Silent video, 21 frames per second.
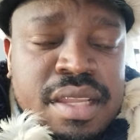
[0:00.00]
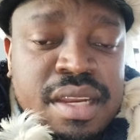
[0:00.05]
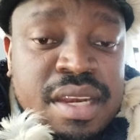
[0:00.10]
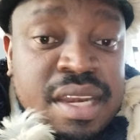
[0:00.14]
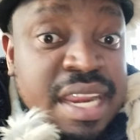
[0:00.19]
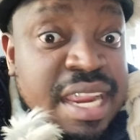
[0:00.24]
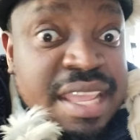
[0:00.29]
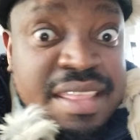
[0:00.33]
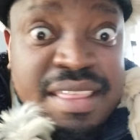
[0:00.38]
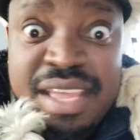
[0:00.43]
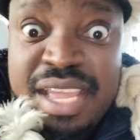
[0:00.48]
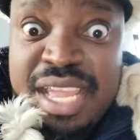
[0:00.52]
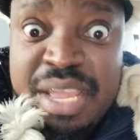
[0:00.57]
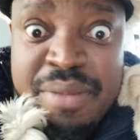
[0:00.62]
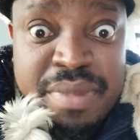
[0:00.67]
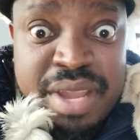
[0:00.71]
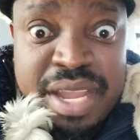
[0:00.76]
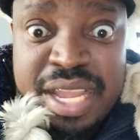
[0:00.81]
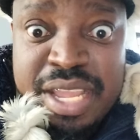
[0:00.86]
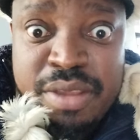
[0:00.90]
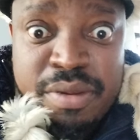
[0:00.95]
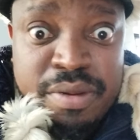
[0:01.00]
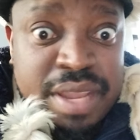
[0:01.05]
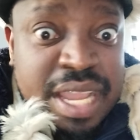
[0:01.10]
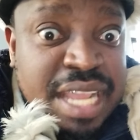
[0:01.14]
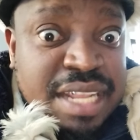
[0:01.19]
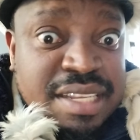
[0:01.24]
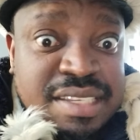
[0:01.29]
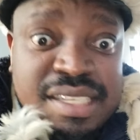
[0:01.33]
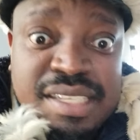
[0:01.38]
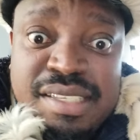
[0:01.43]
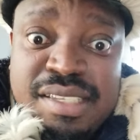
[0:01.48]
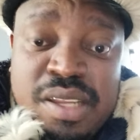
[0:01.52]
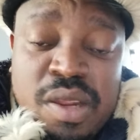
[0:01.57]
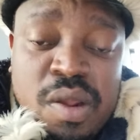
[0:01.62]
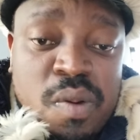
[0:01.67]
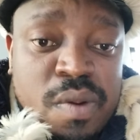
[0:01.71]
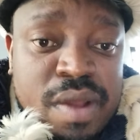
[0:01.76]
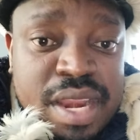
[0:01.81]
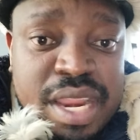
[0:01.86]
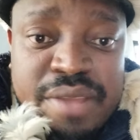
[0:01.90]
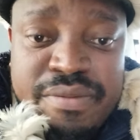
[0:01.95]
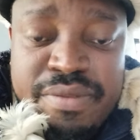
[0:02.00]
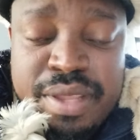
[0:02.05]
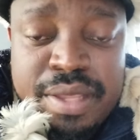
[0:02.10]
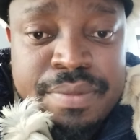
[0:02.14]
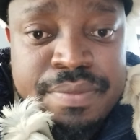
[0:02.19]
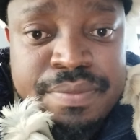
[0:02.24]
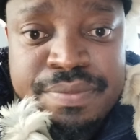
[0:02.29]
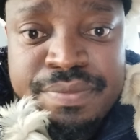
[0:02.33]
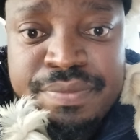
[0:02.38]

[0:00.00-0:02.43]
Neither am I your ancestor or whatever.